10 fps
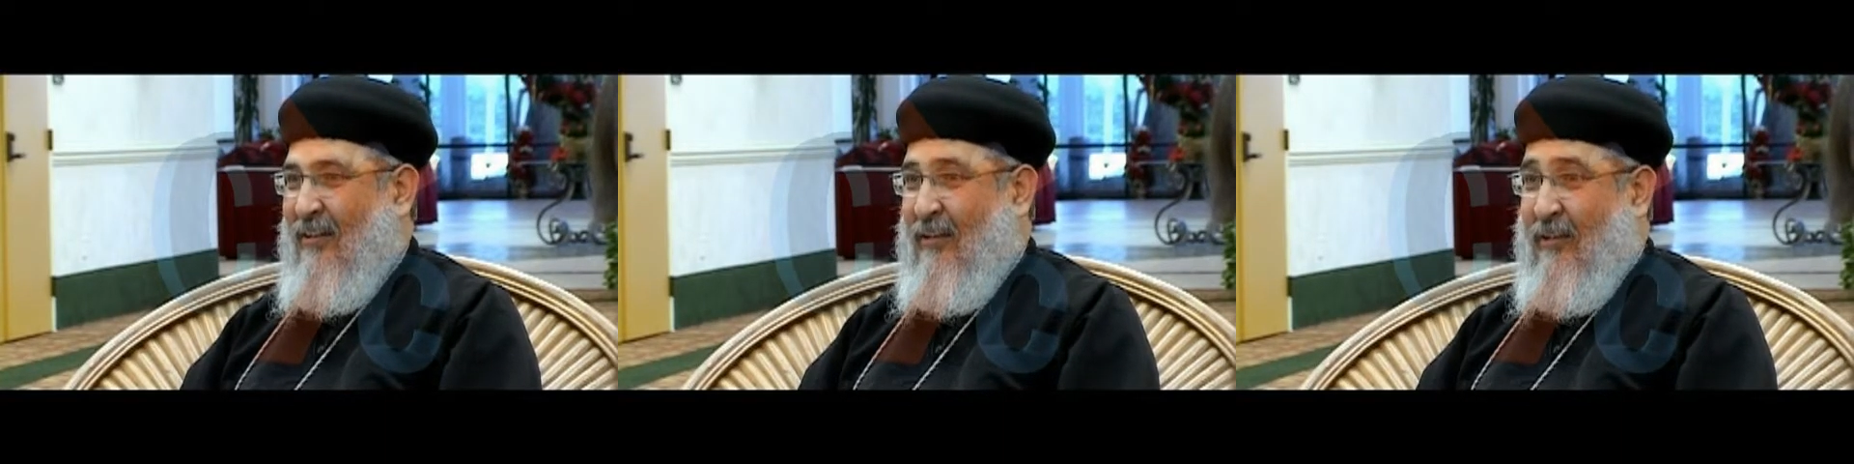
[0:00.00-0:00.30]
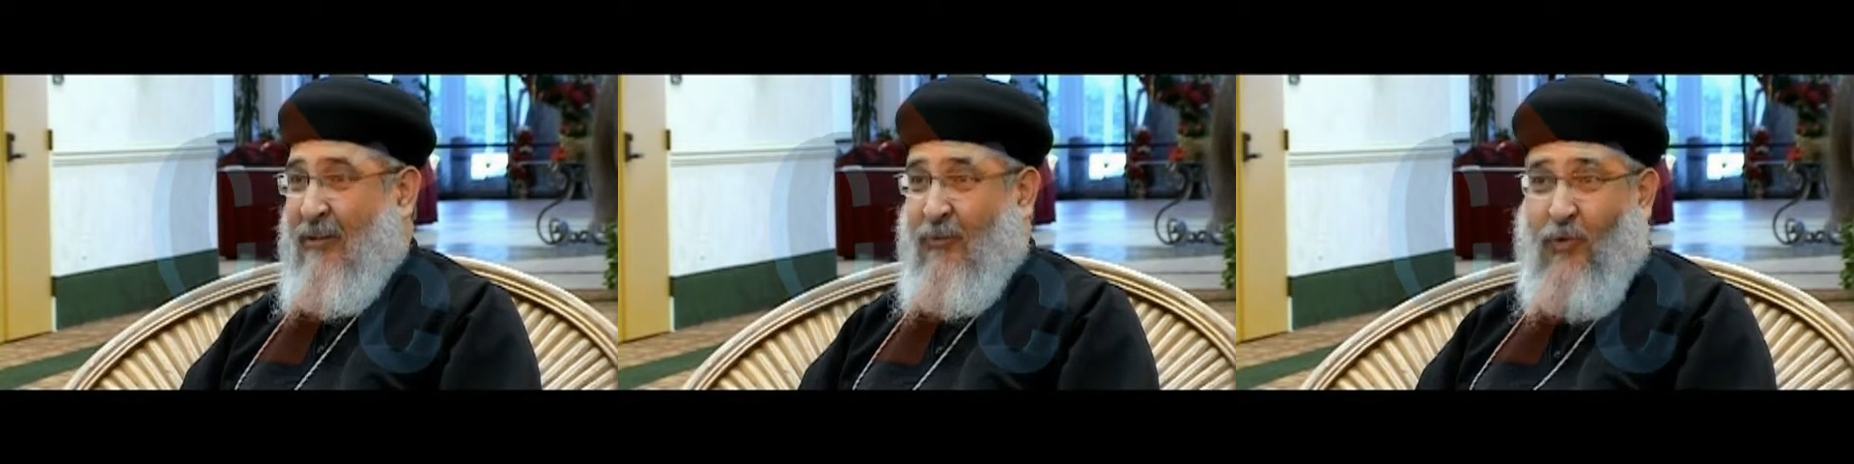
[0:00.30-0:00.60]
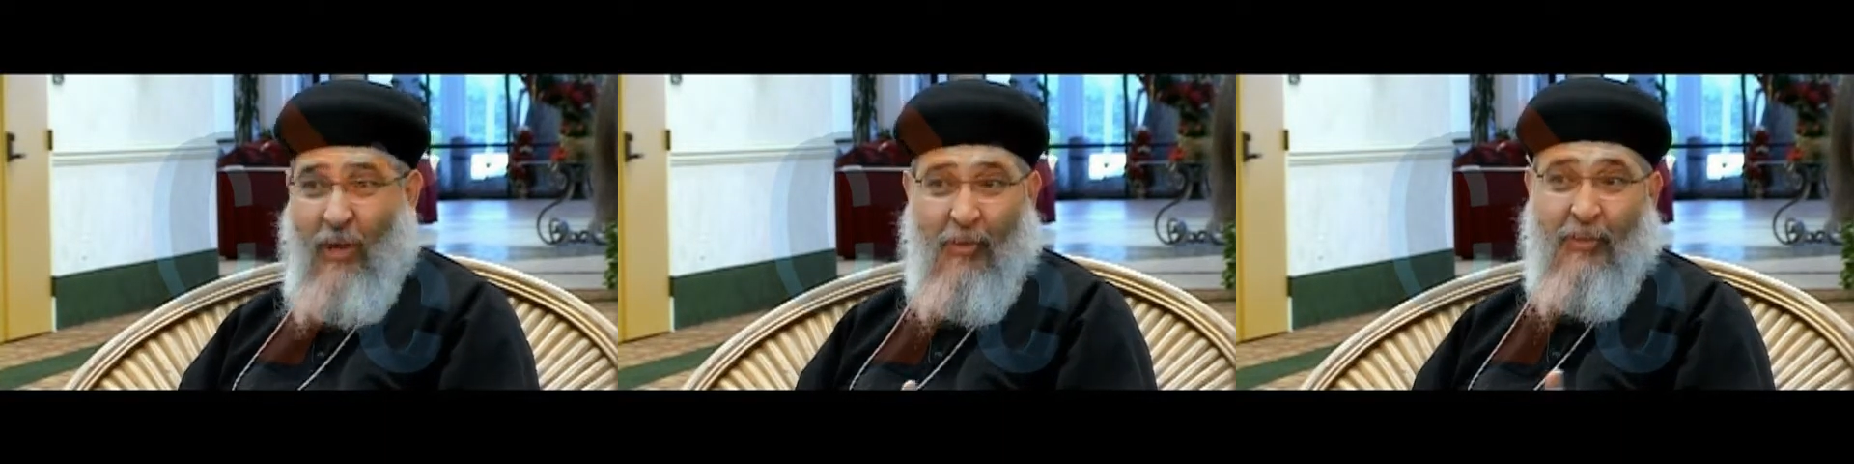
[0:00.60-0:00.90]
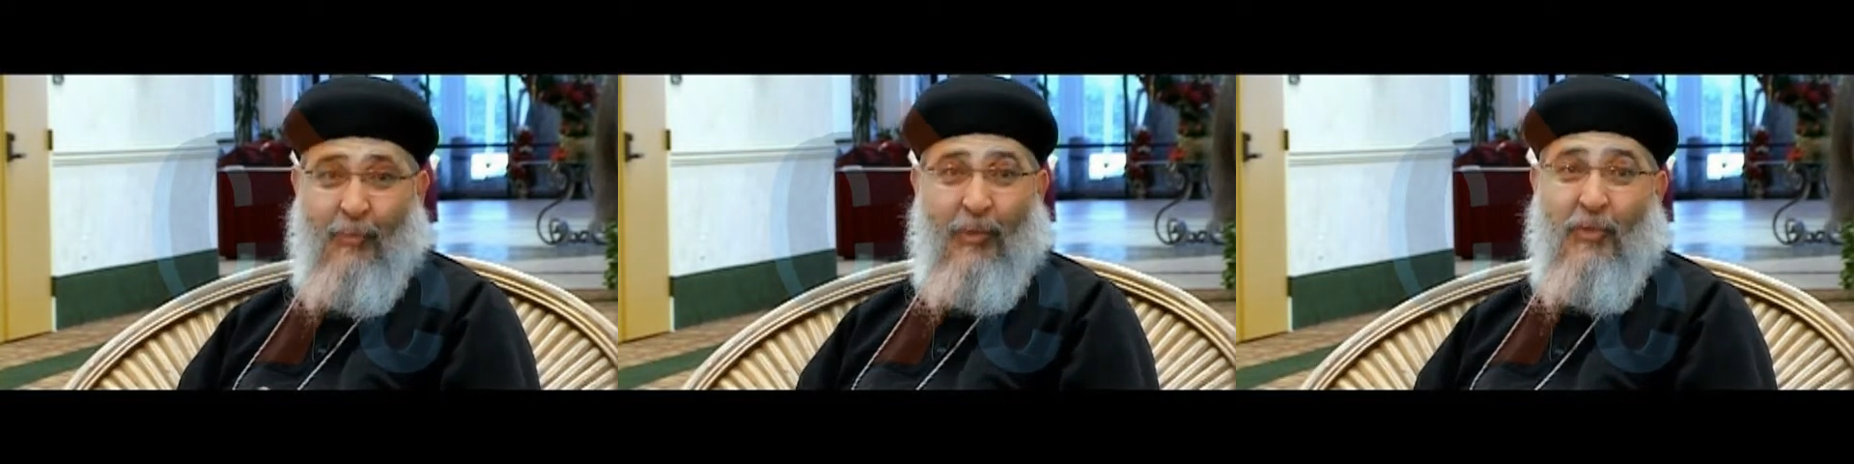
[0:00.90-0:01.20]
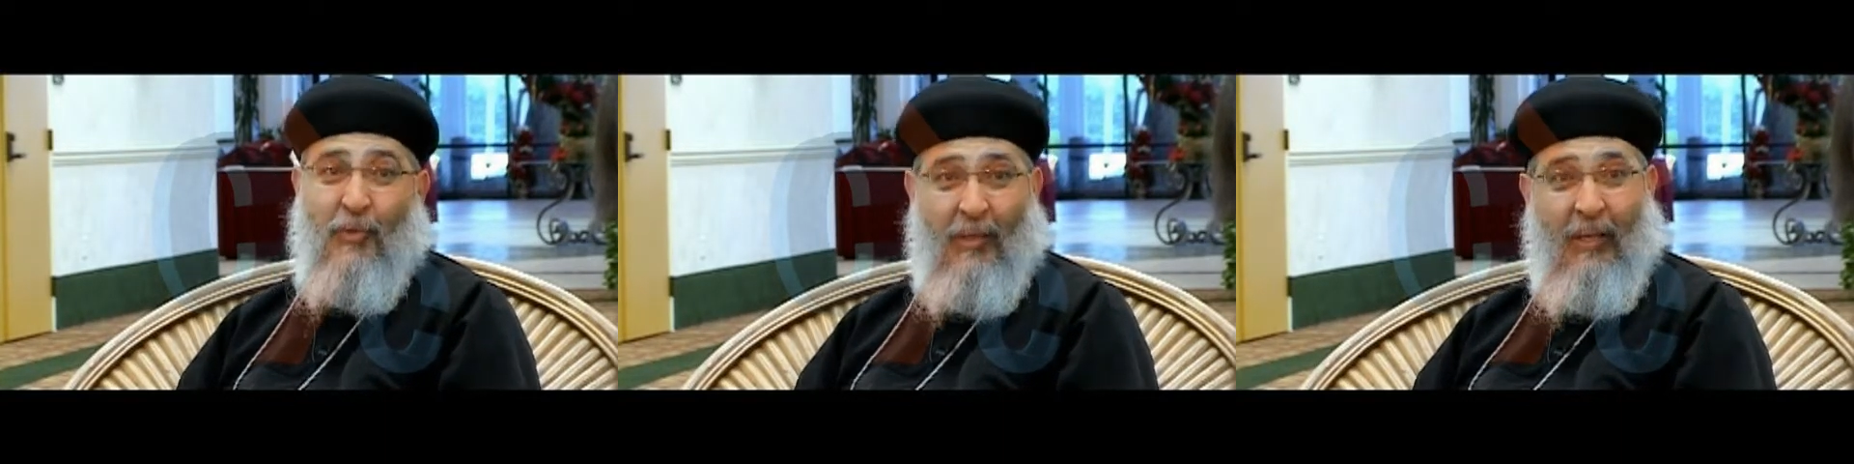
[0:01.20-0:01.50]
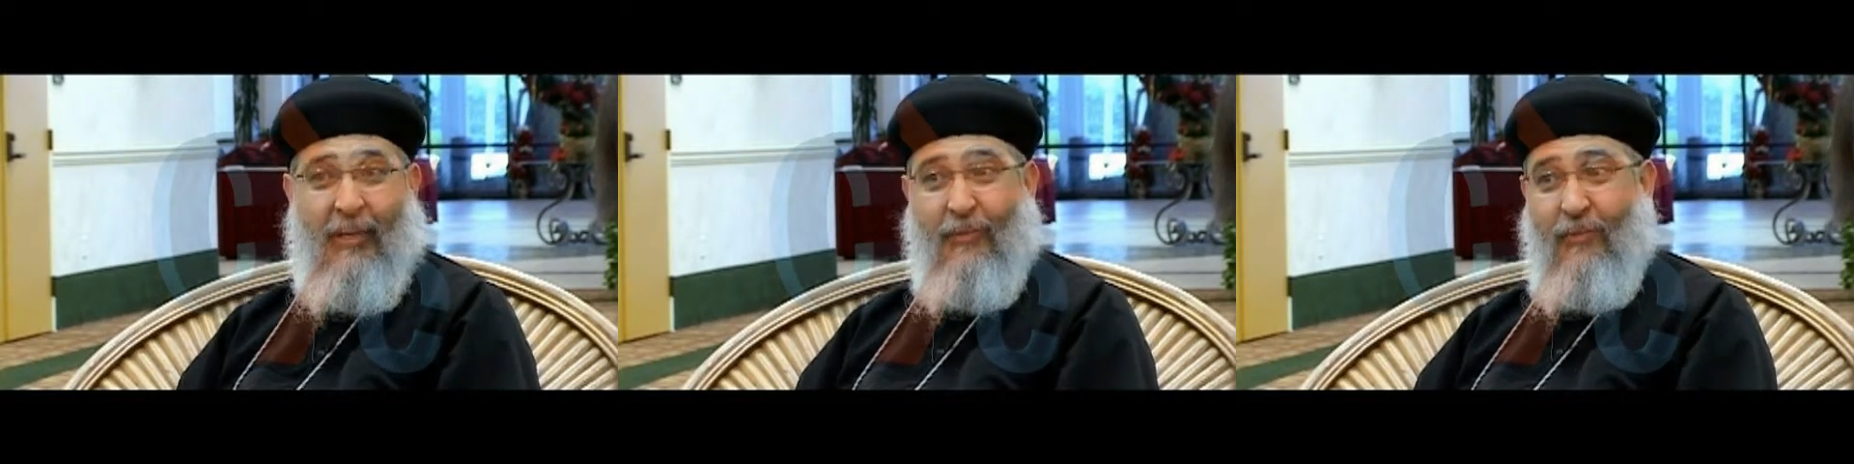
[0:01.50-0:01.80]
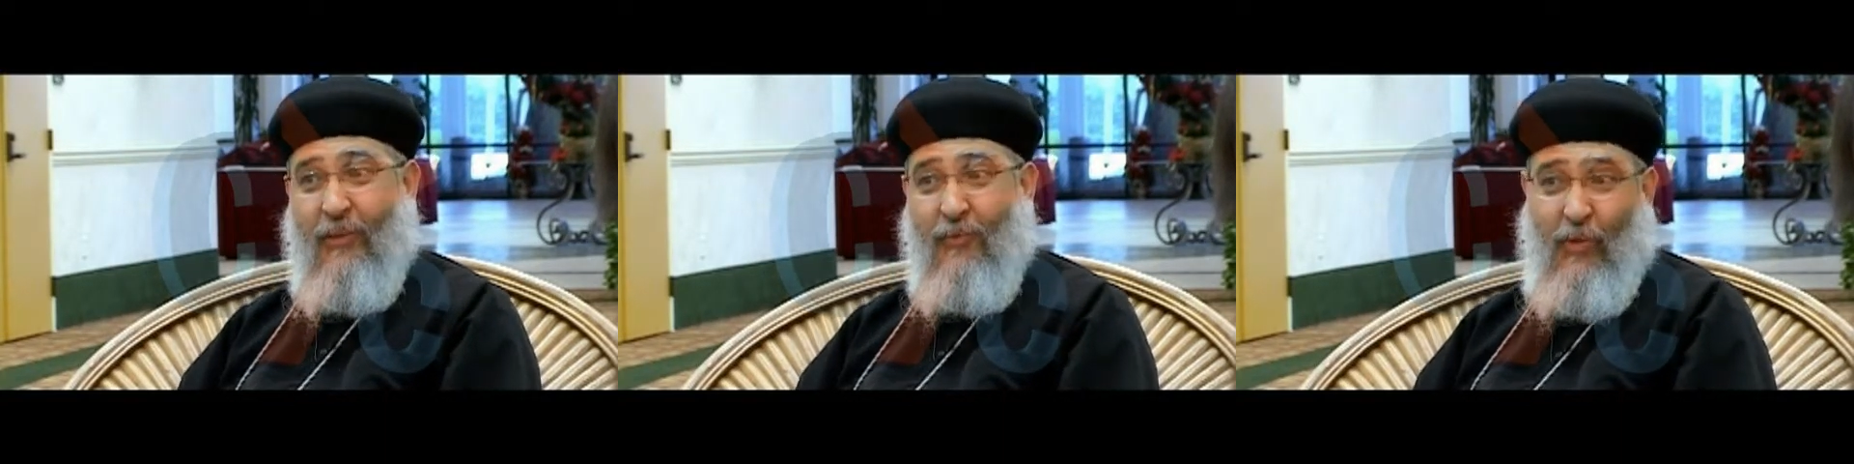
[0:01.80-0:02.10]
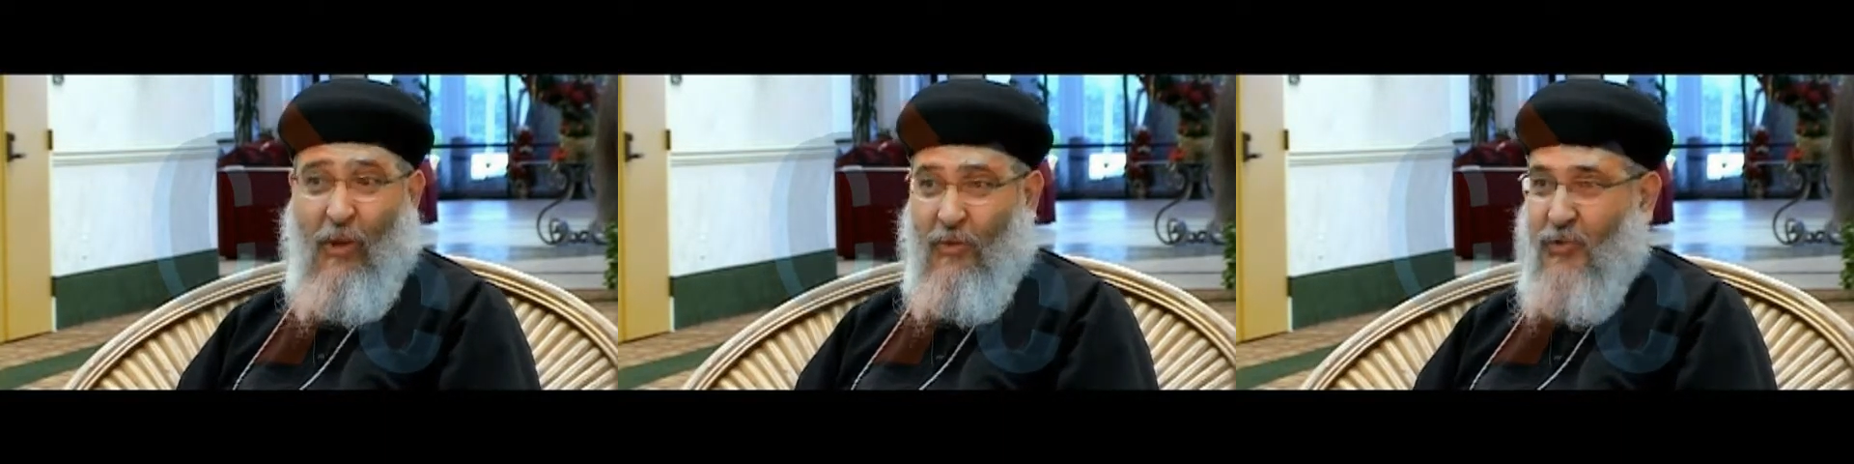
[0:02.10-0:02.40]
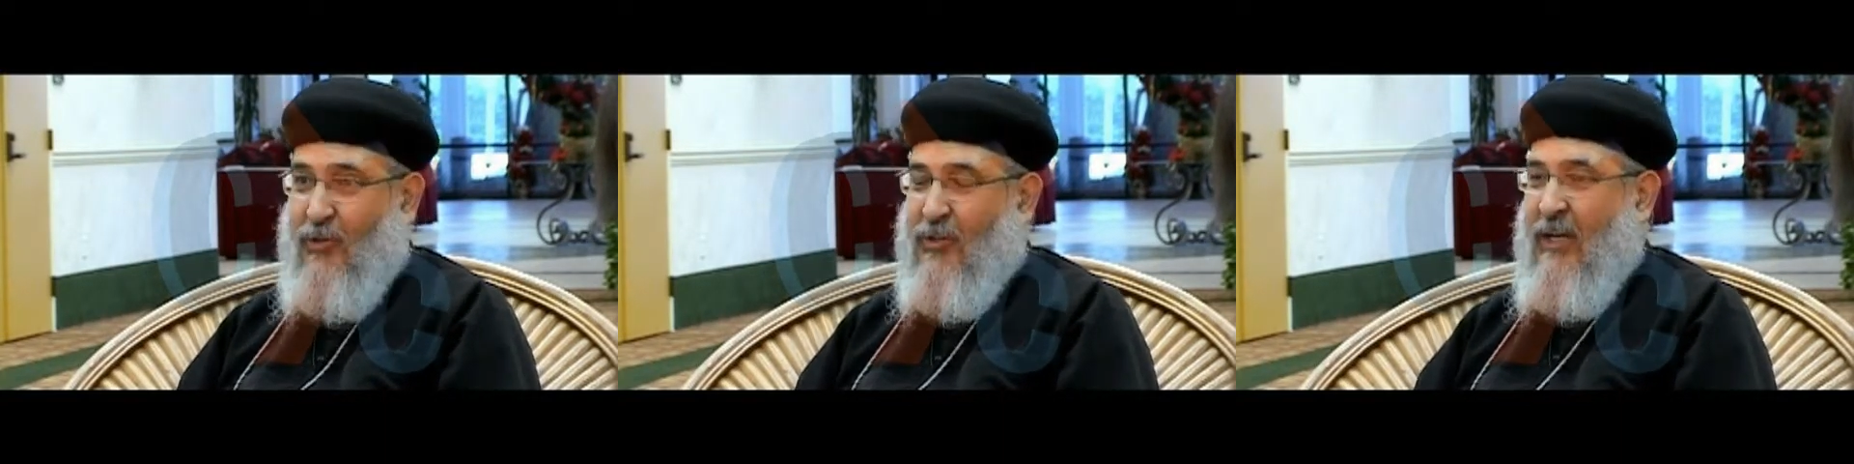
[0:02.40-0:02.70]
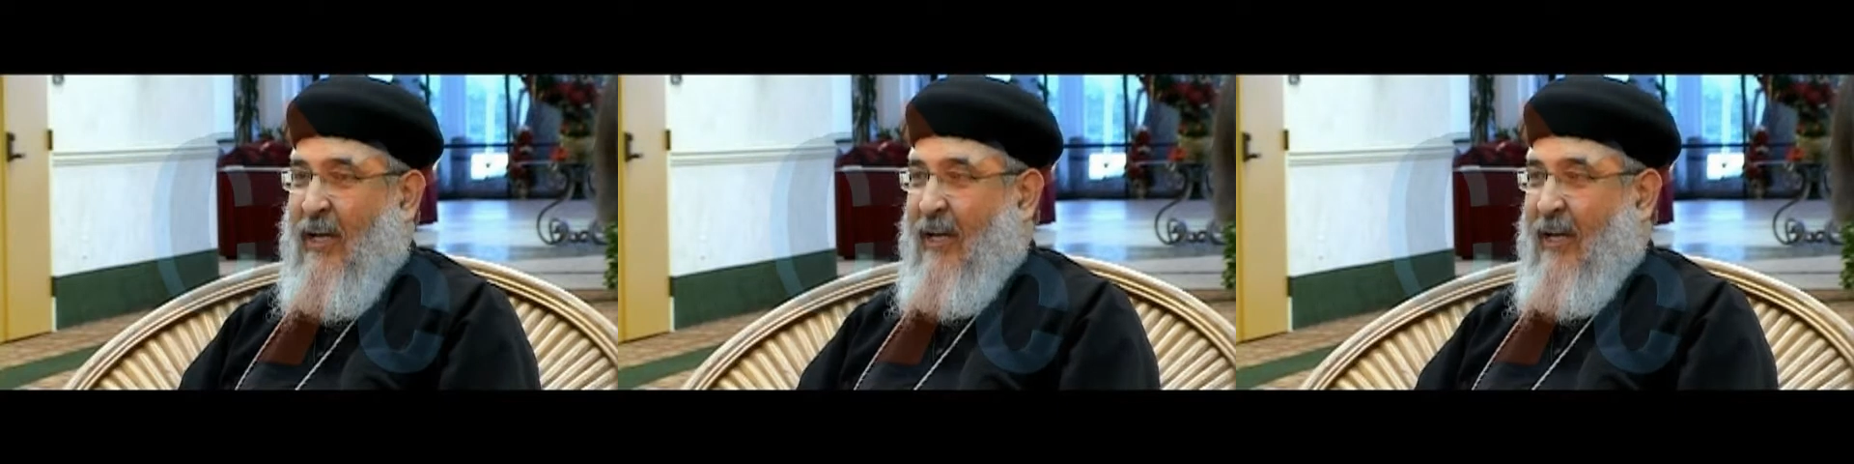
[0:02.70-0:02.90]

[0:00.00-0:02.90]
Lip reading: for our spiritual life and for our church.